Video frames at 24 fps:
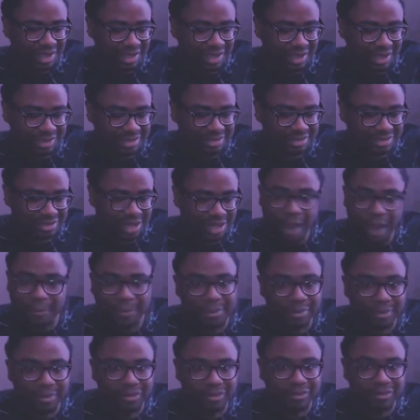
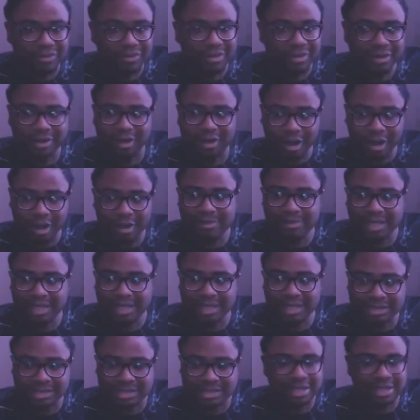stoppable. Kirby
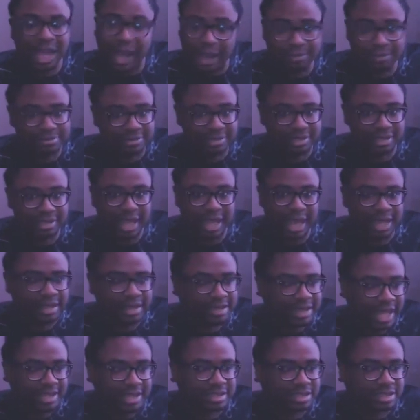stops it, and
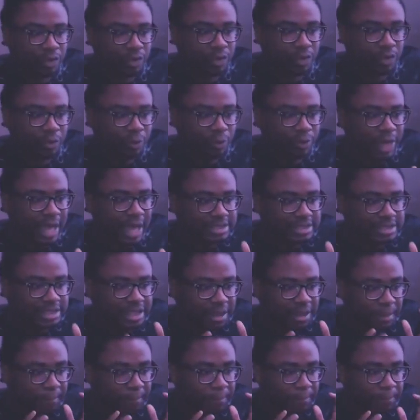that's the best
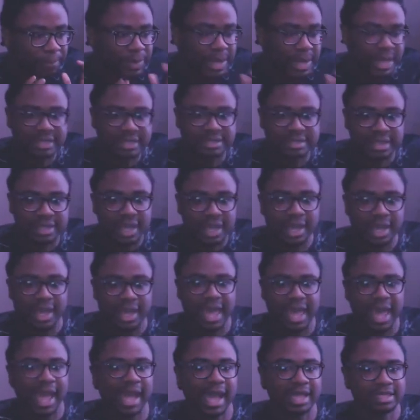
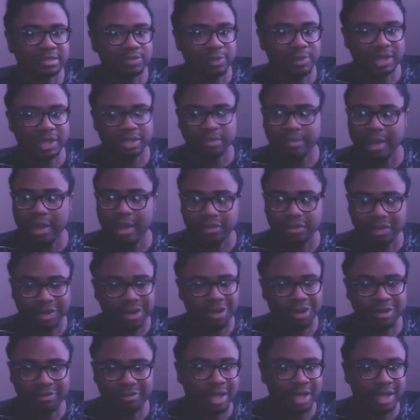aspect about
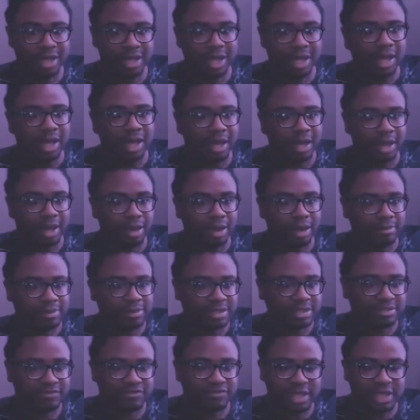Kirby.
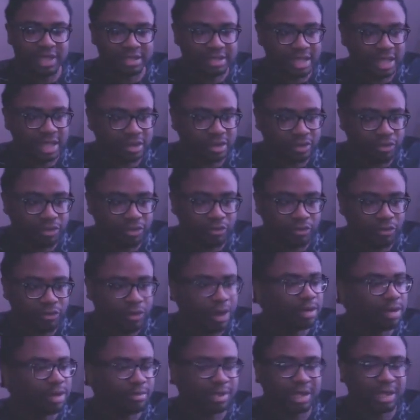He's
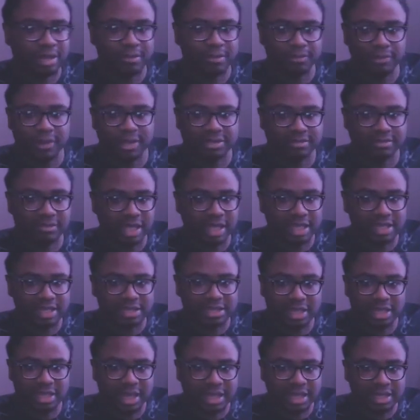incredibly impressive. Like he's
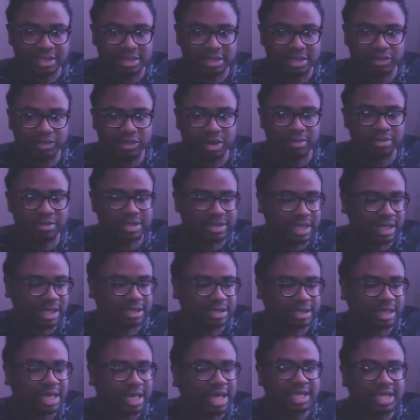incredibly
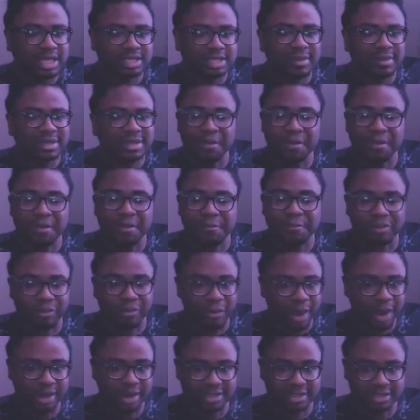talented. He's basically a
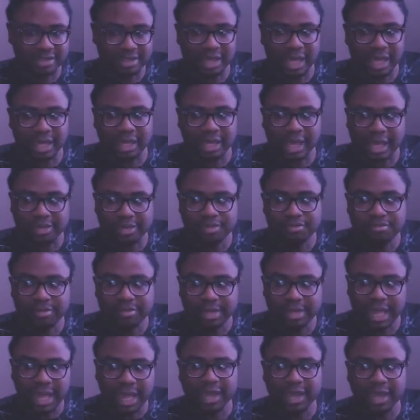prodigy. Like you
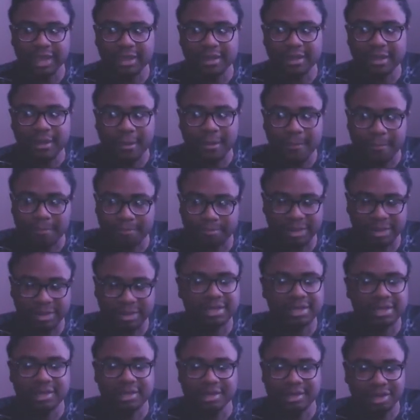can't
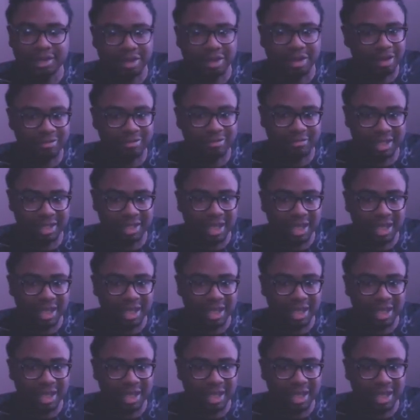beat Kirby.